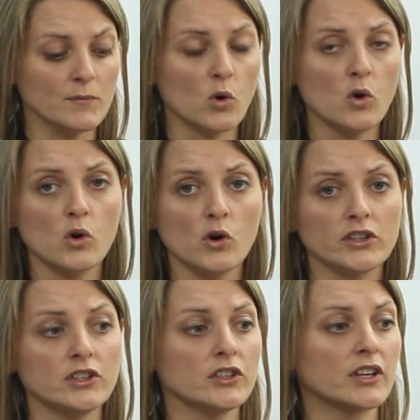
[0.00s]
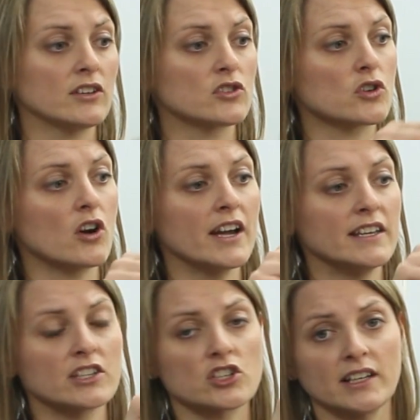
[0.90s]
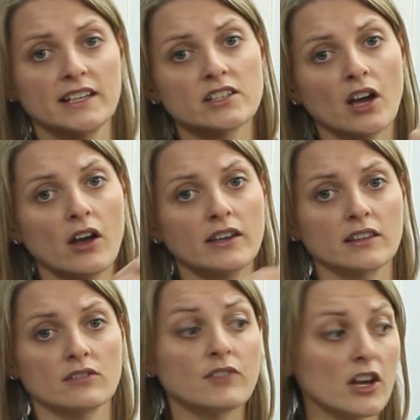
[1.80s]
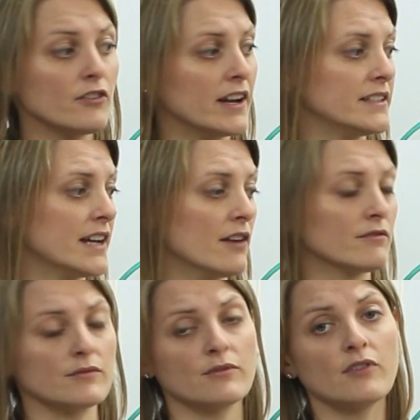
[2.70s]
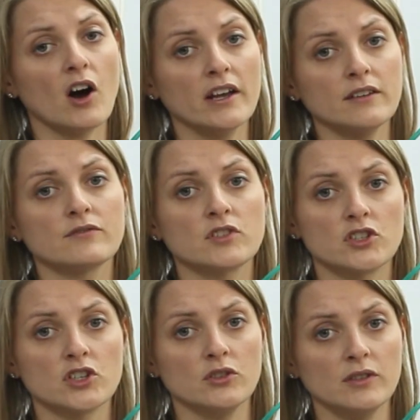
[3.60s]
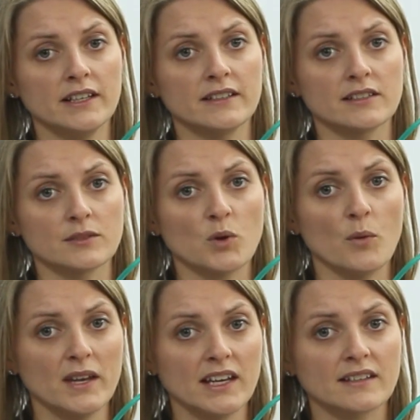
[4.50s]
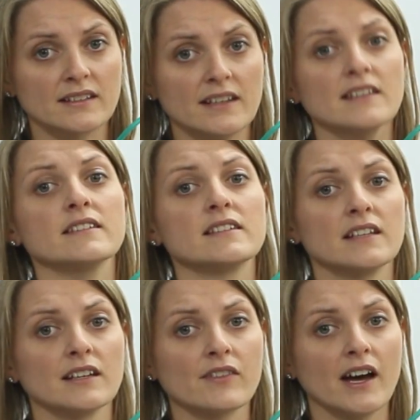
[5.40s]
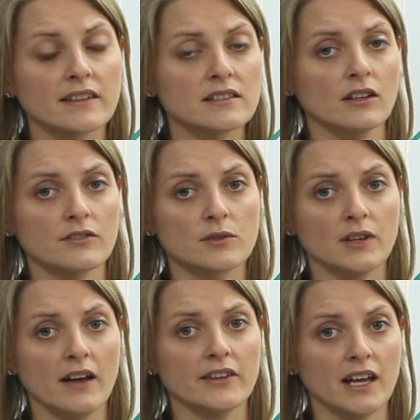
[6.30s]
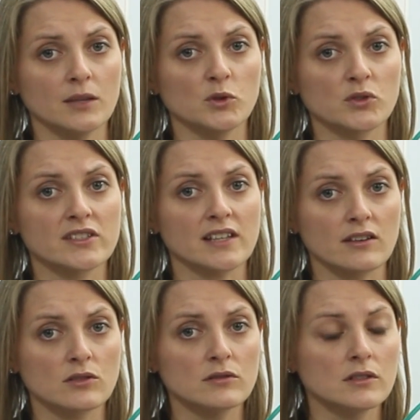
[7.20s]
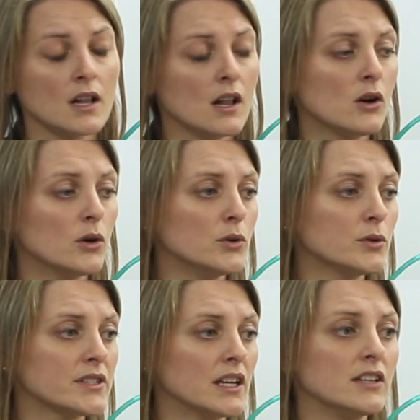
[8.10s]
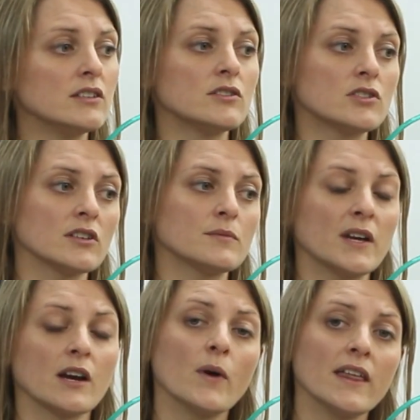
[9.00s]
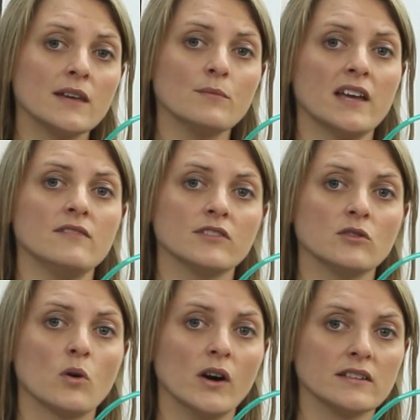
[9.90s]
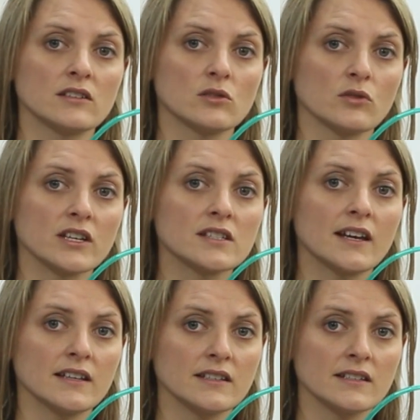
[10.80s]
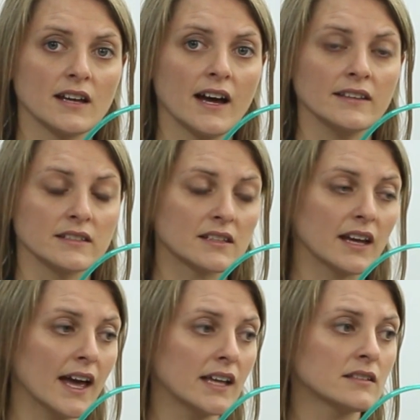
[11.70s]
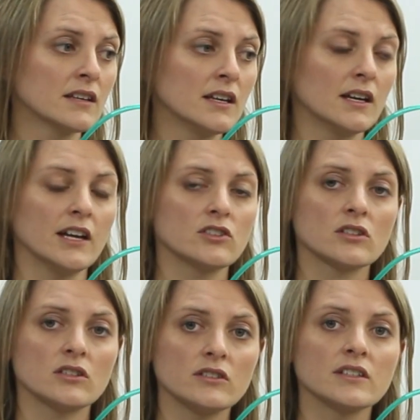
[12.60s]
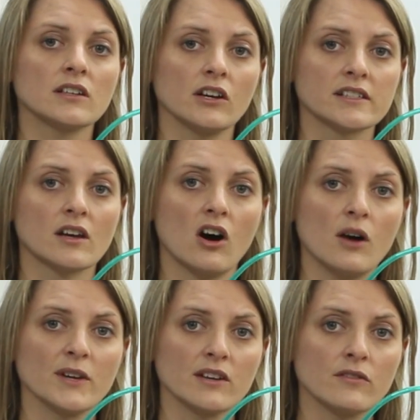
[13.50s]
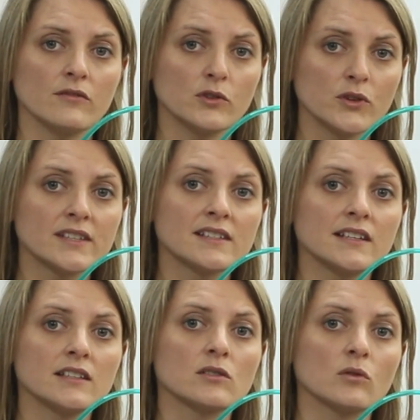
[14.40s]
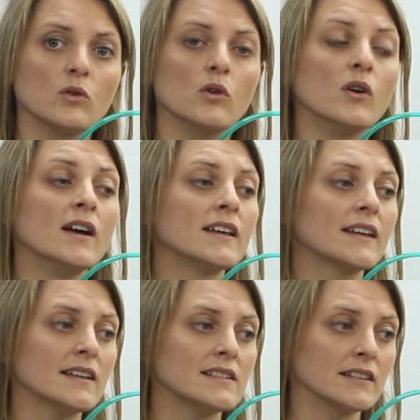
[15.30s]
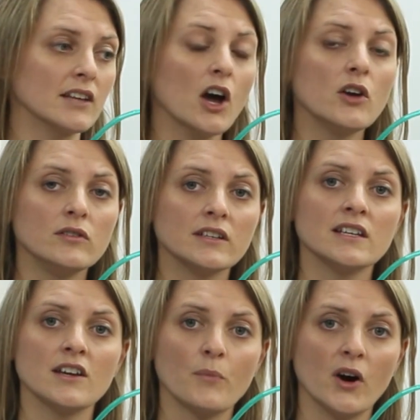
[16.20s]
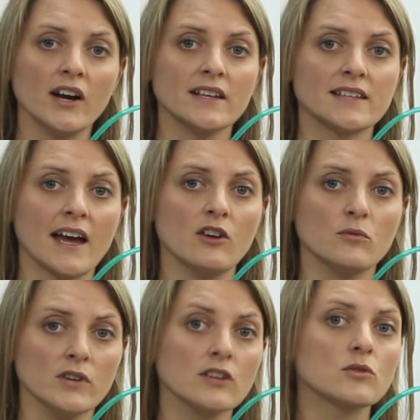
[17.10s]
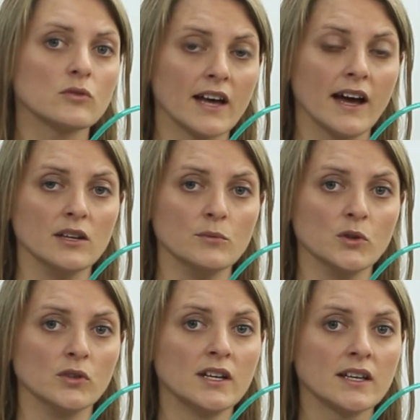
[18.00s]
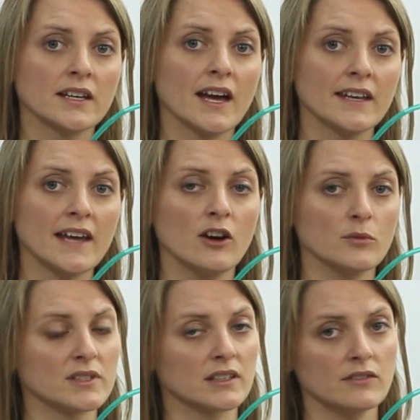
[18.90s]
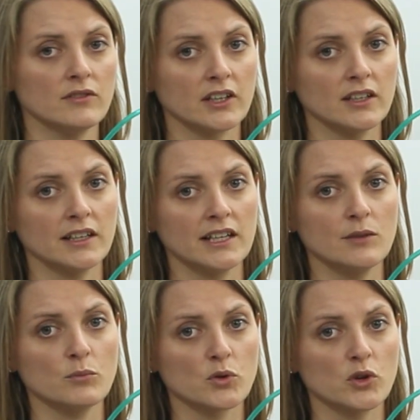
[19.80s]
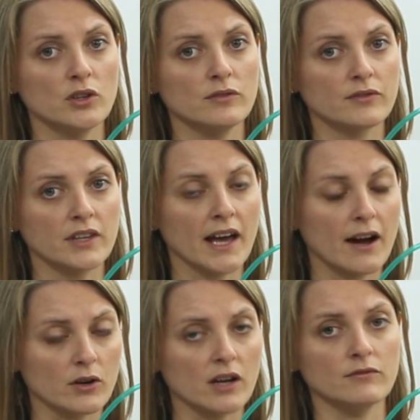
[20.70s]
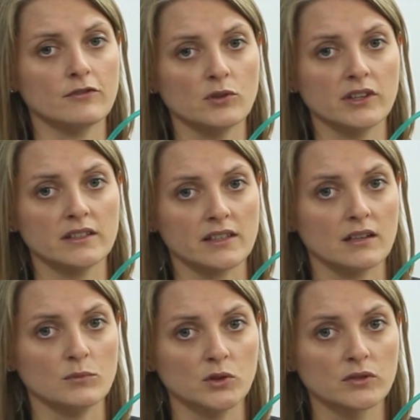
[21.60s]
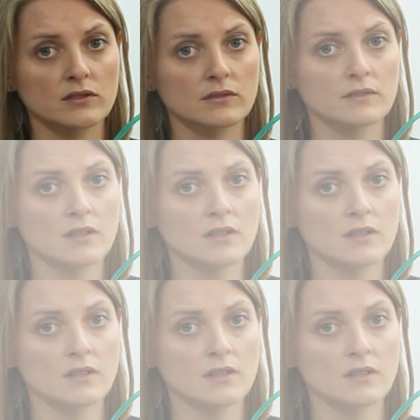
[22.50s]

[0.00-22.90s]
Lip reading: or you can try initially turning the flow rate down from 5 to 2 litres per minute and seeing if that's enough to allow the animal to settle. Also, just being aware they may feel quite disorientated and scared, and just using nice calming voices or getting the owner nearby to help reassure that animal can help significantly improve the outcome for these animals.